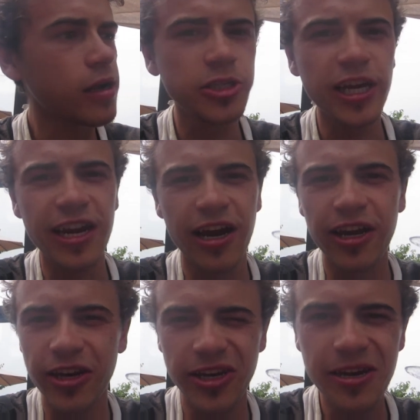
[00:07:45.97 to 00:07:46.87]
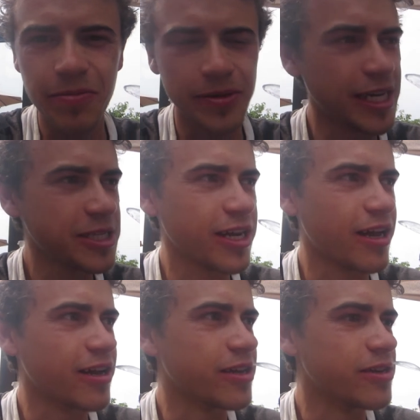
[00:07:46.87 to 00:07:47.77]
It's like an onion dip. It tastes like
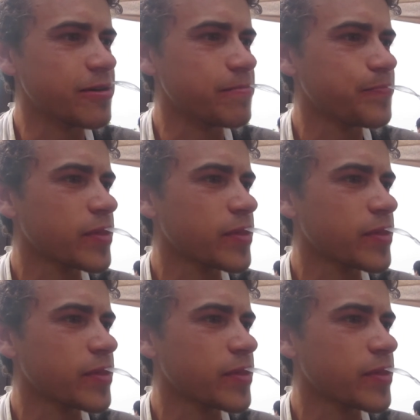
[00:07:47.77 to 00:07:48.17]
onion dip.